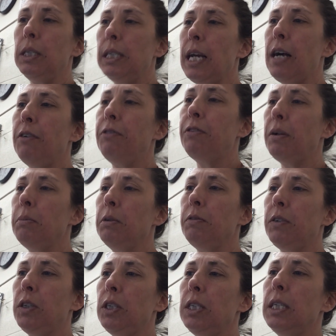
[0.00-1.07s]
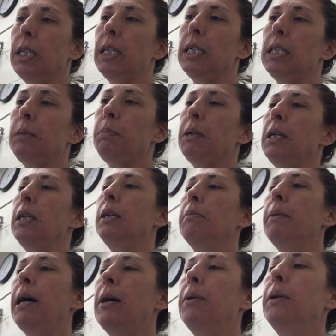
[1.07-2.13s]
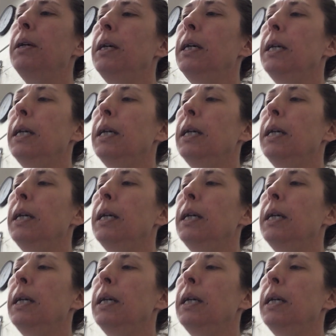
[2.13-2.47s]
tell from the verse that it's speaking about